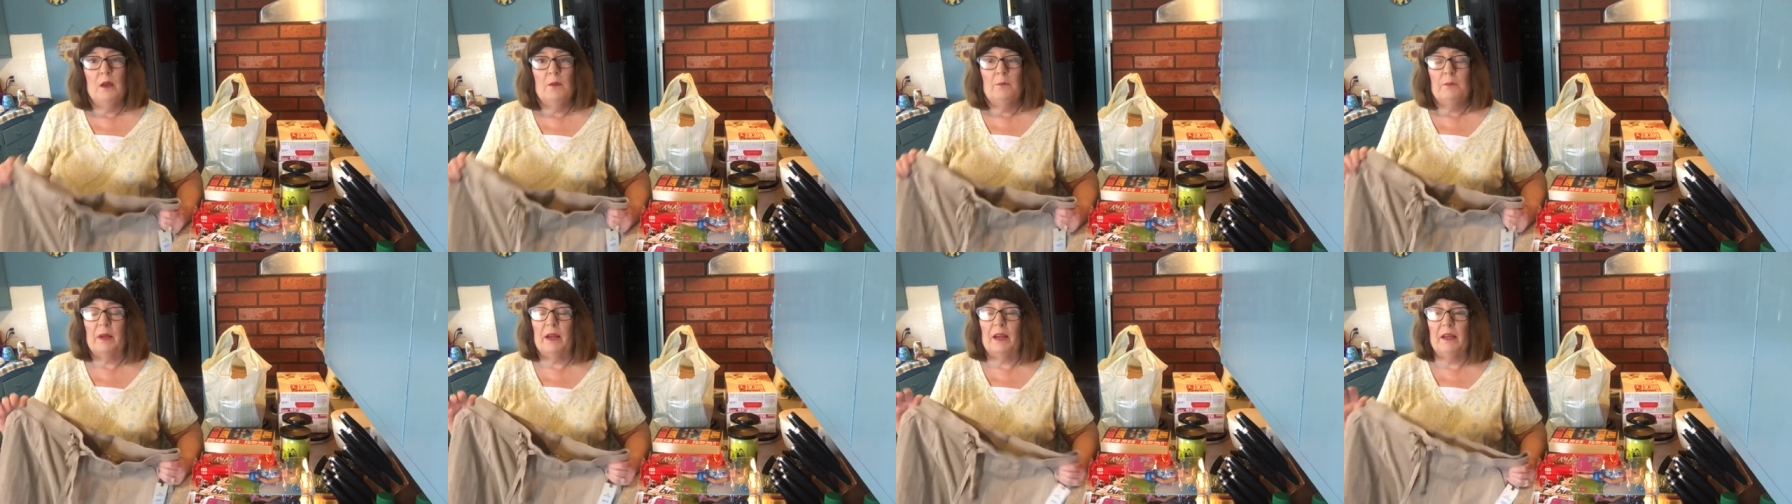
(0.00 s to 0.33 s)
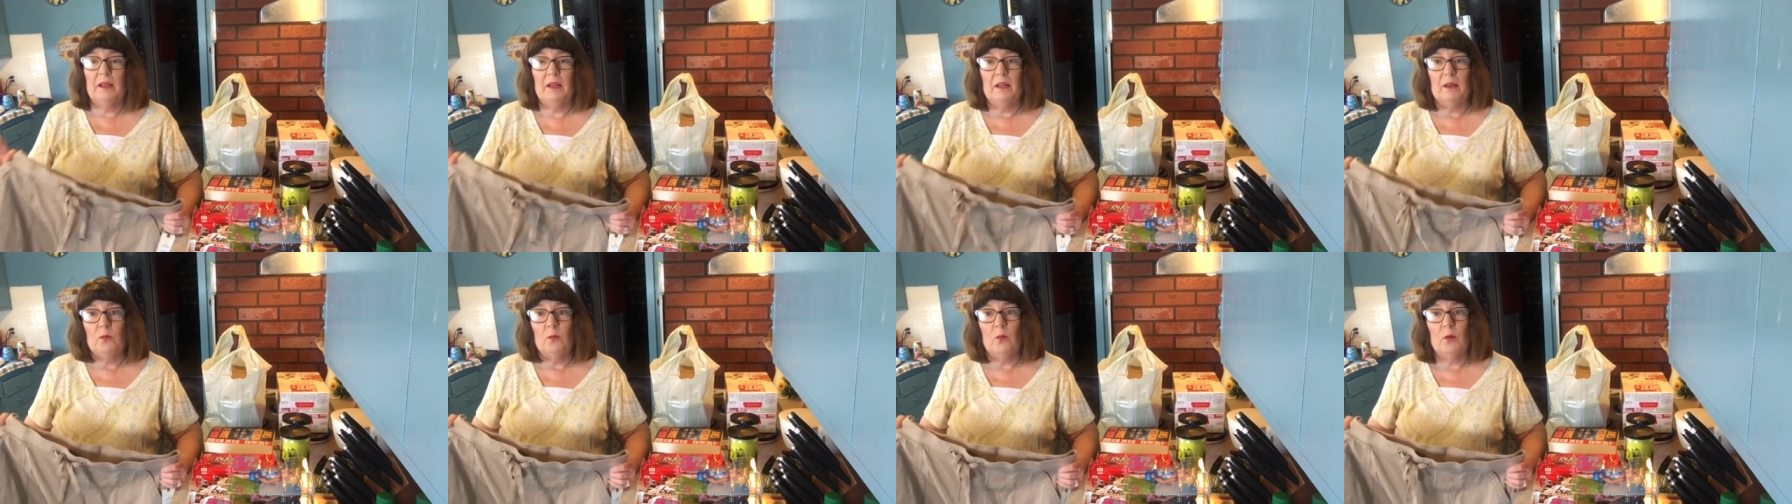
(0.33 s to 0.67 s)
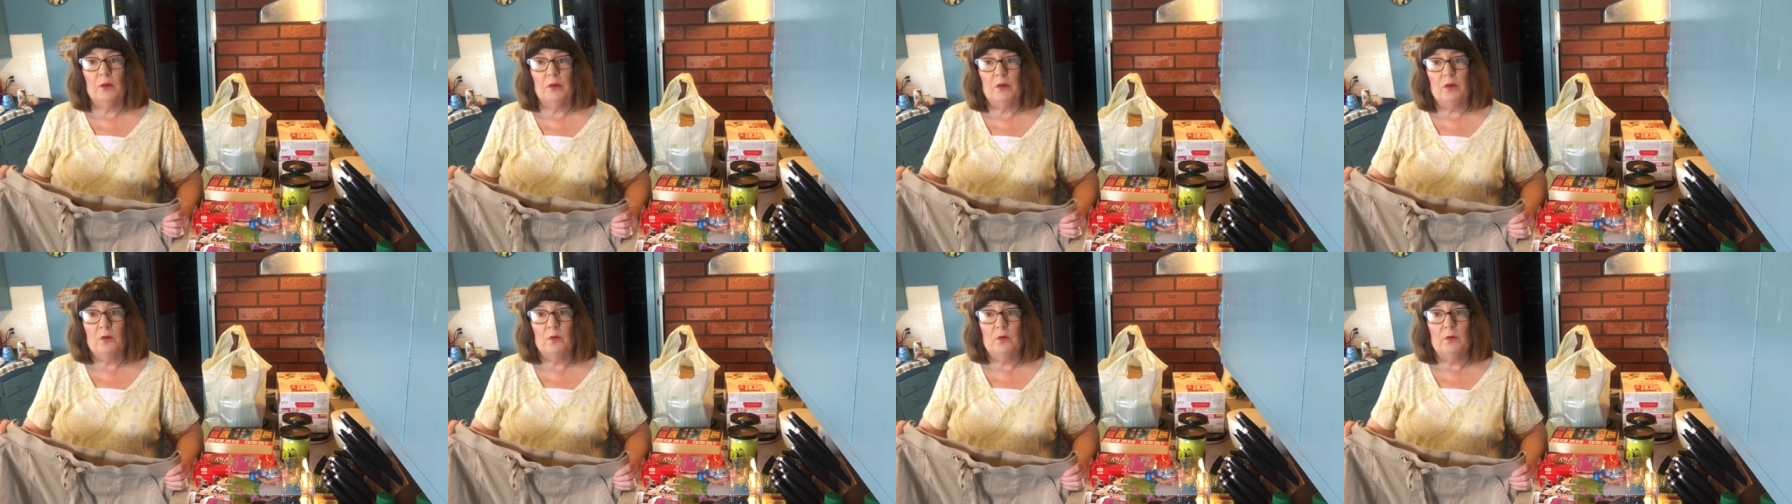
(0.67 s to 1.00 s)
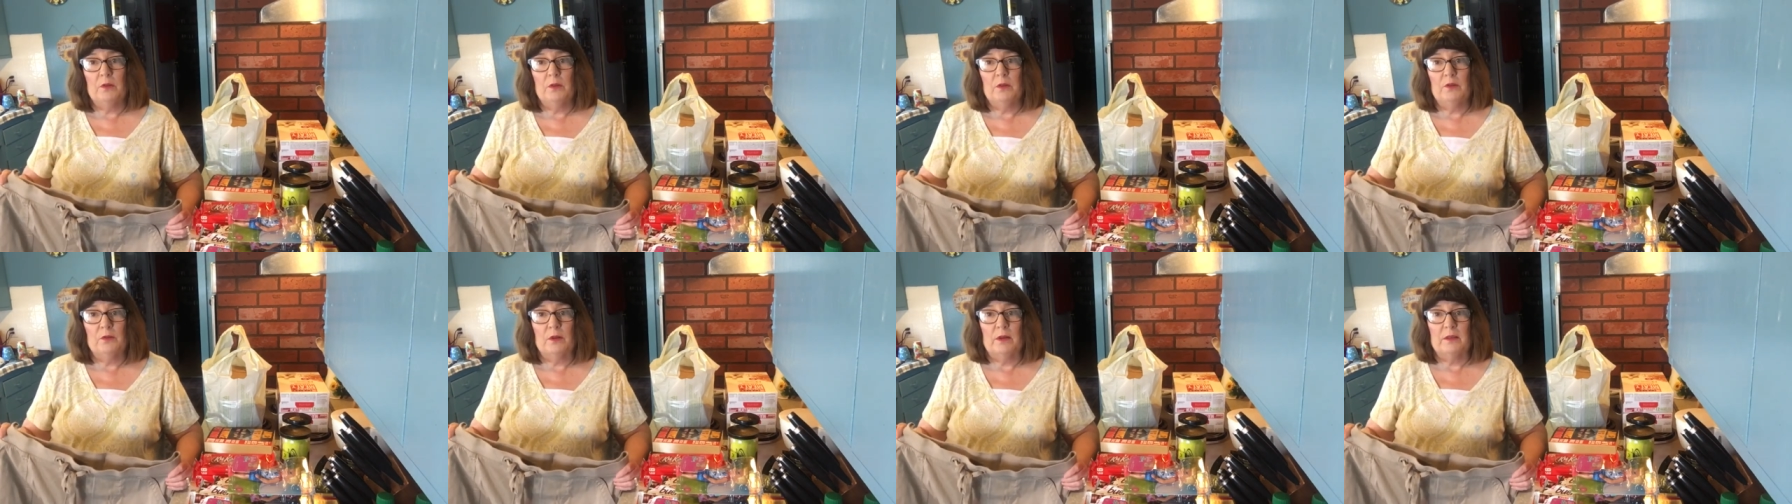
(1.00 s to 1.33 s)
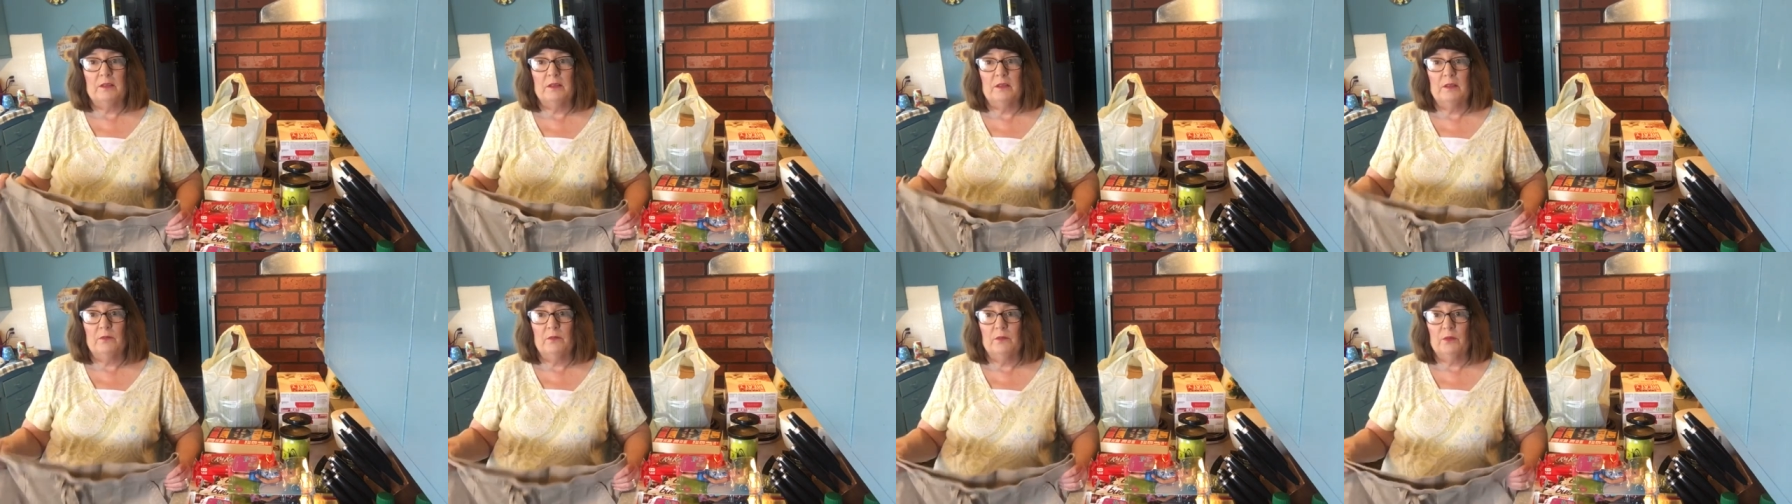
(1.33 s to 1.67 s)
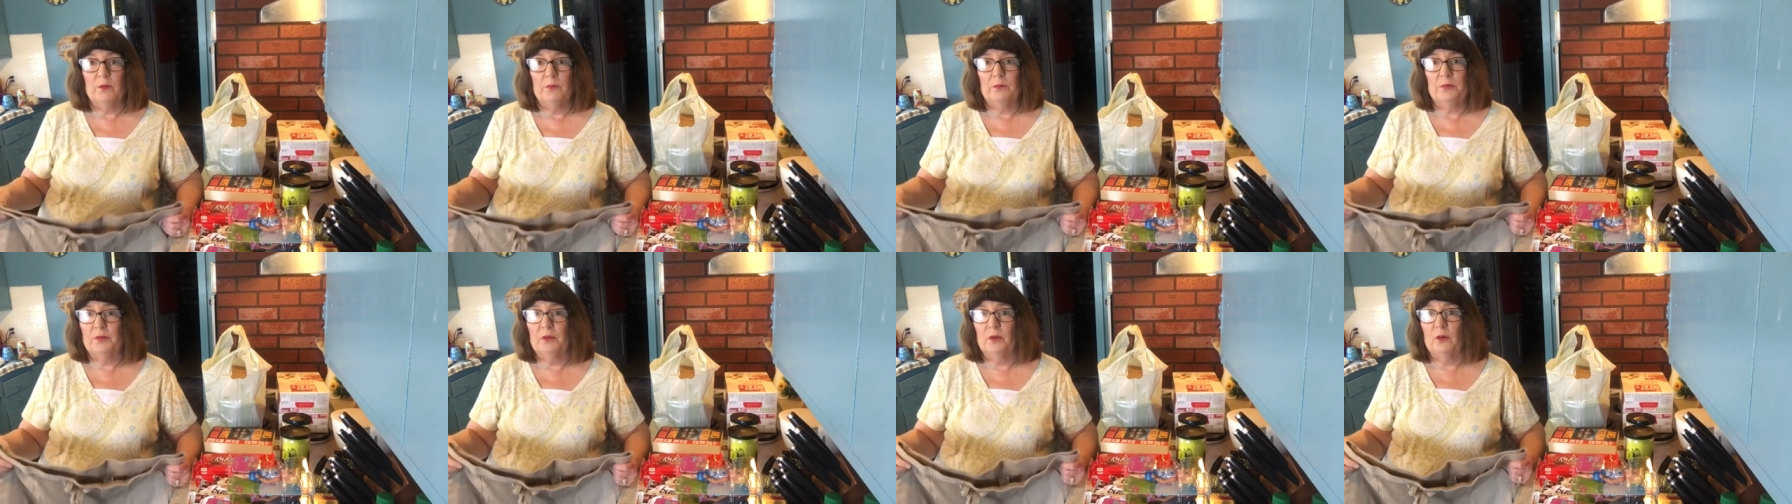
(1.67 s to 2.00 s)
But I didn't want to go in the dressing
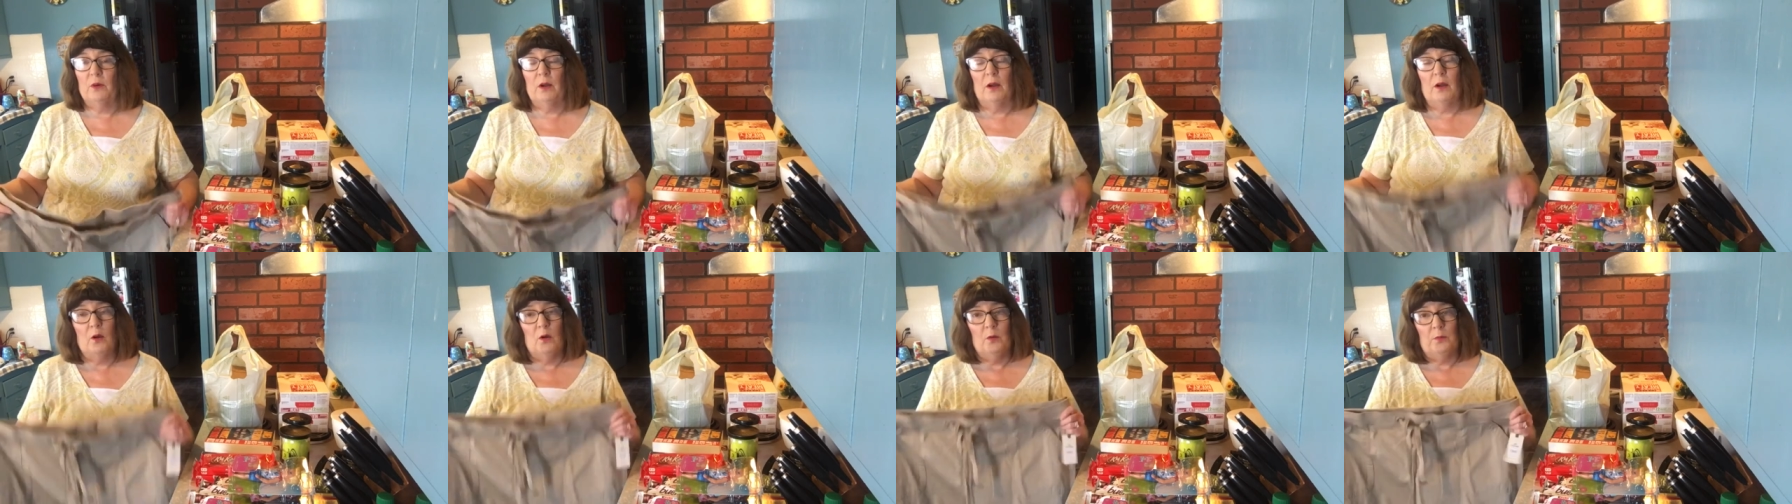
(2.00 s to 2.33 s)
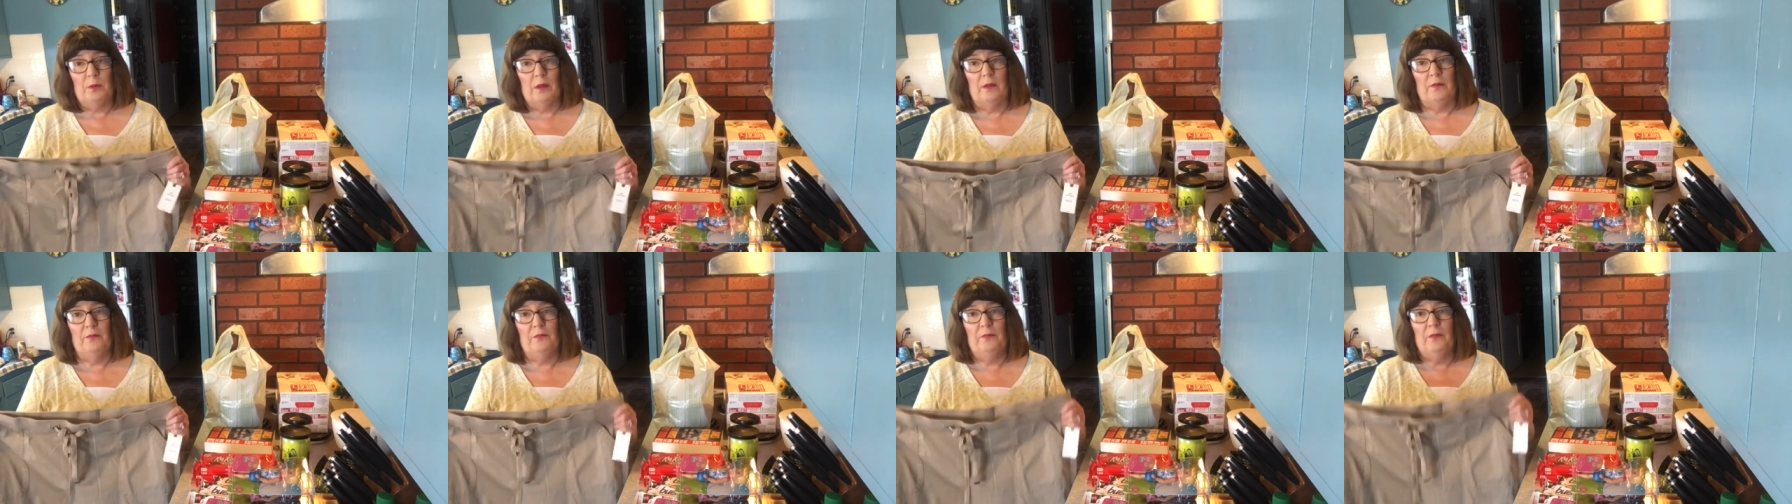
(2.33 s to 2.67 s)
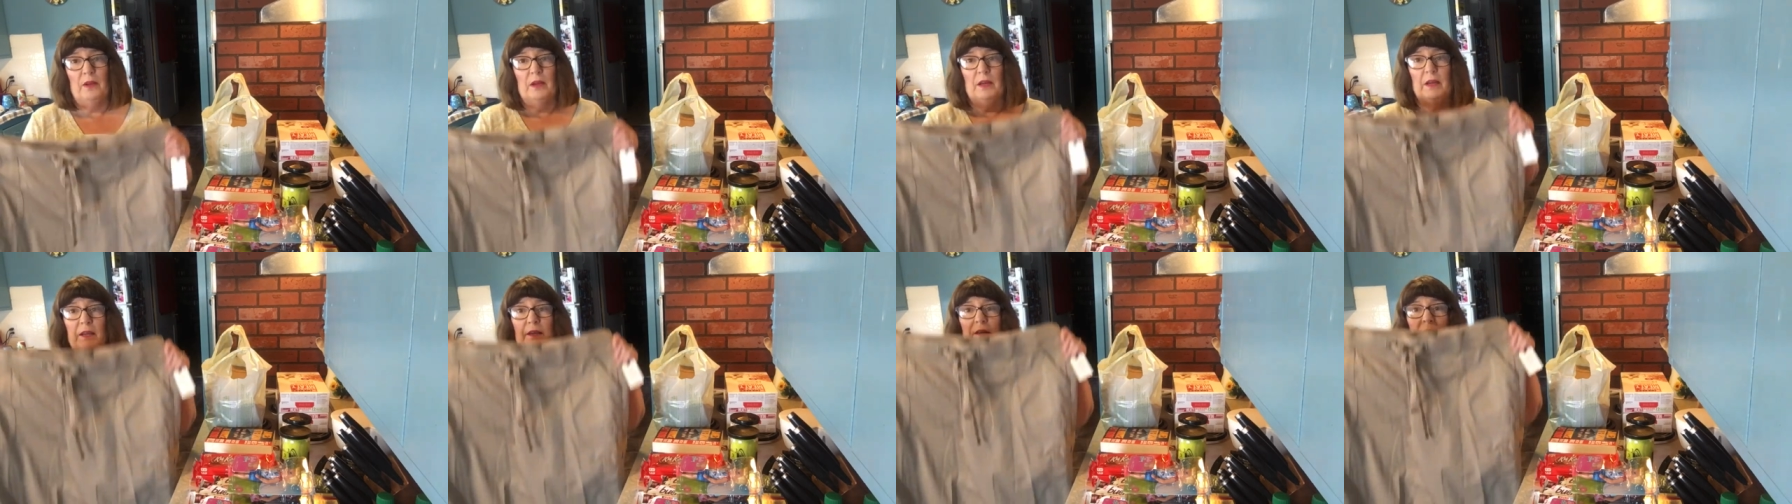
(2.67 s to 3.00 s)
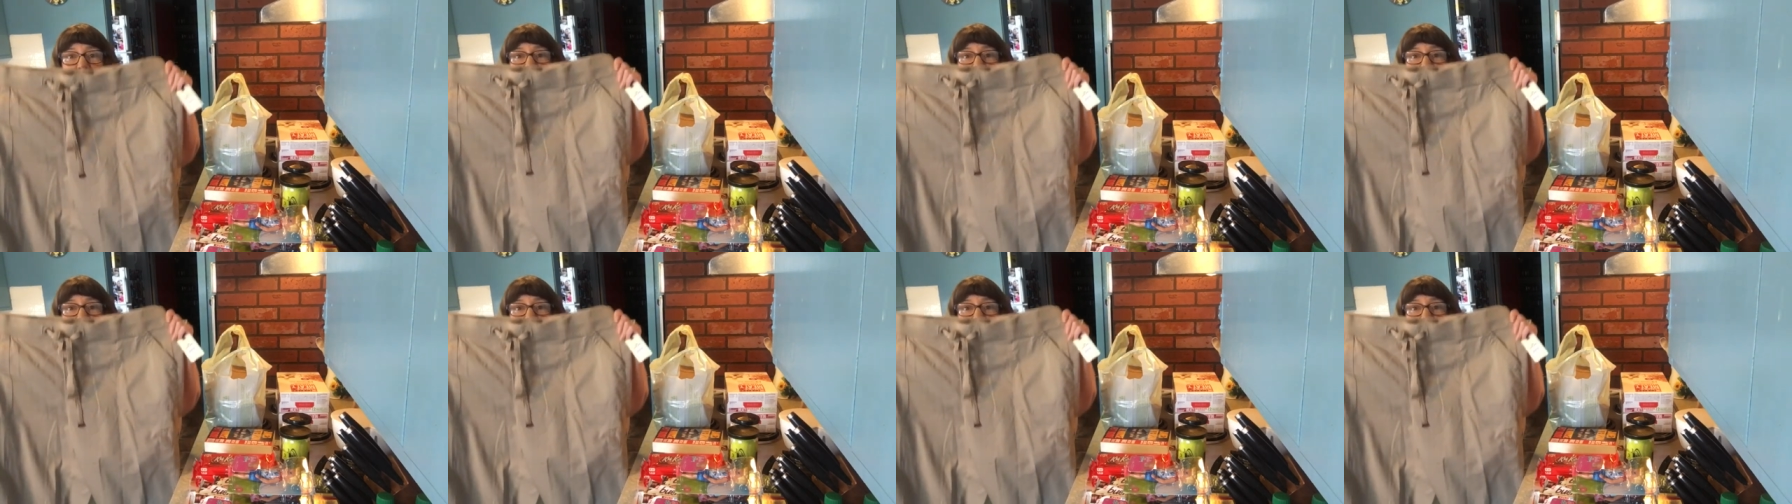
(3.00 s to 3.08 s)
room, so I hope they fit.